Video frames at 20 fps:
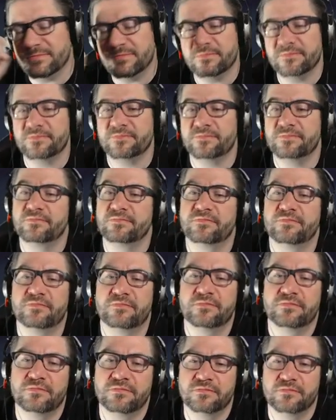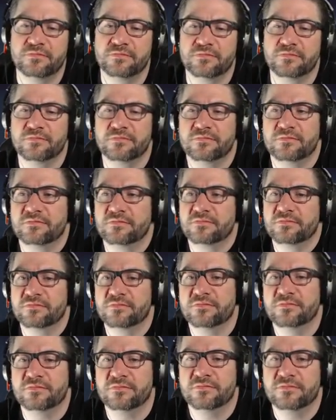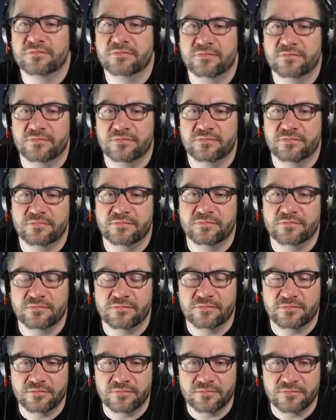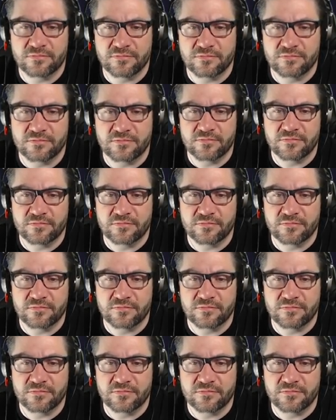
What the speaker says: Nobody speaks.